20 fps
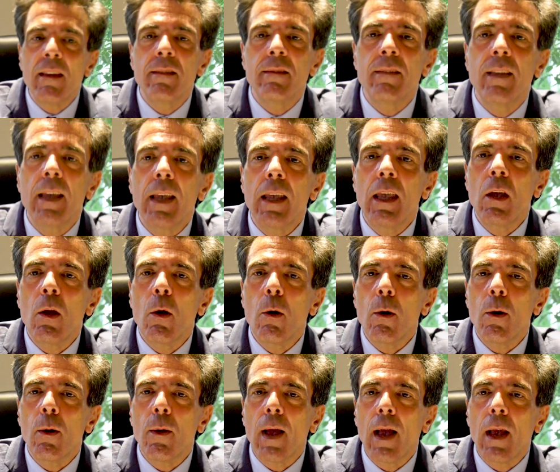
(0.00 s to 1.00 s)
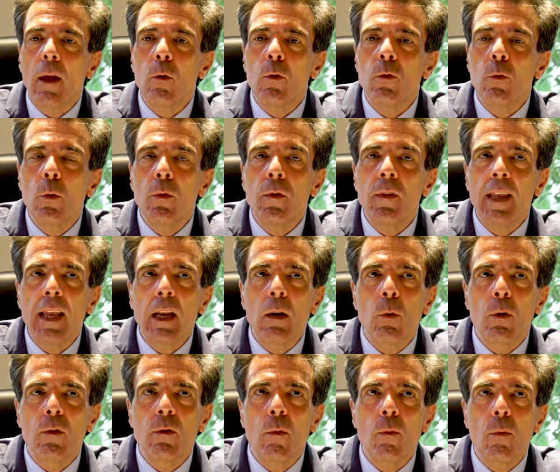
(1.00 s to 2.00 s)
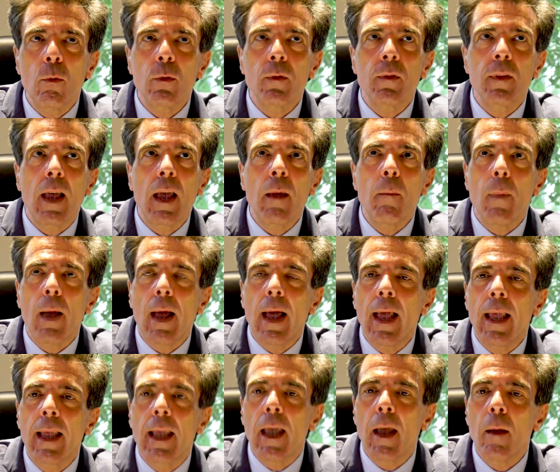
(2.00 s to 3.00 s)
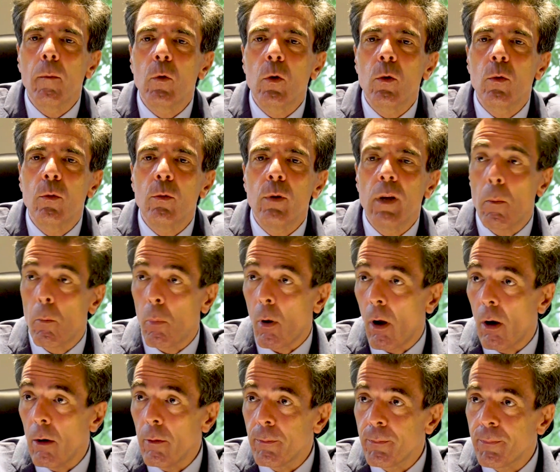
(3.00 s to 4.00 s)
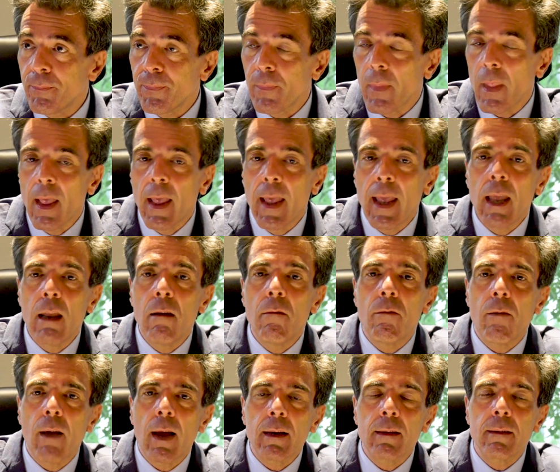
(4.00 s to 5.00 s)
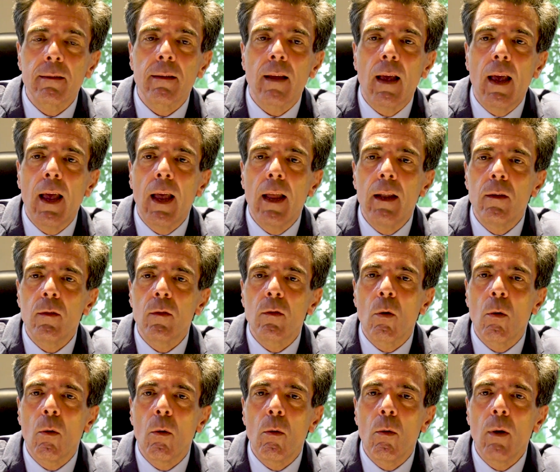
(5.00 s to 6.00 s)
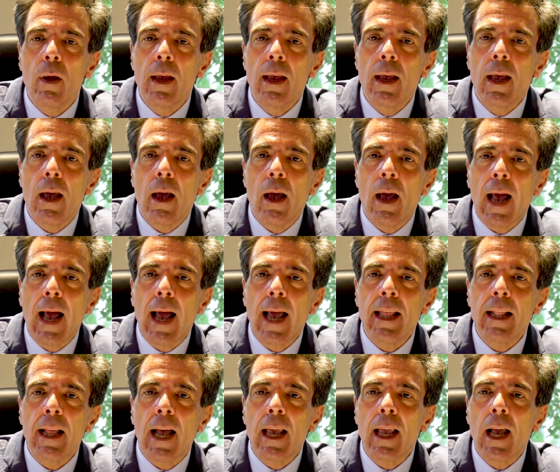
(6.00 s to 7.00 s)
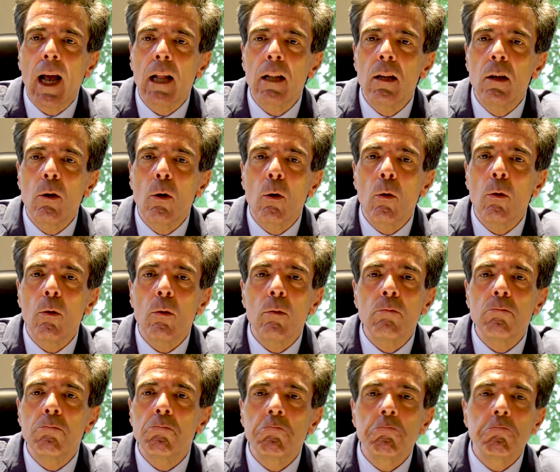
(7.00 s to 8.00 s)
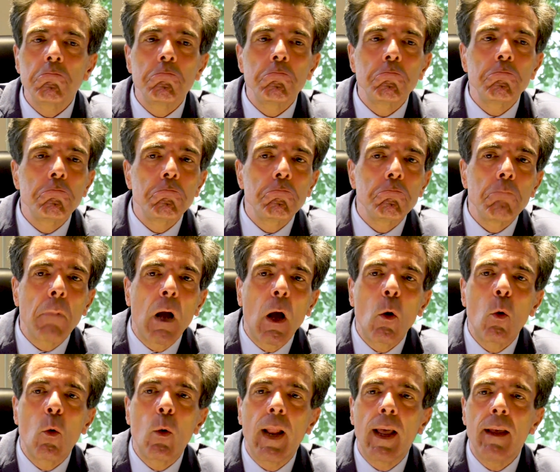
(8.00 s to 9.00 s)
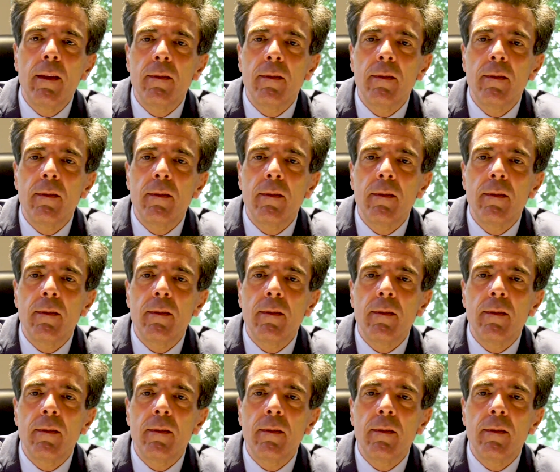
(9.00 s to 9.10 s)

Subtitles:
stay here, you see, it was the first time I came to Nepal, in fact, and so I had no, how could I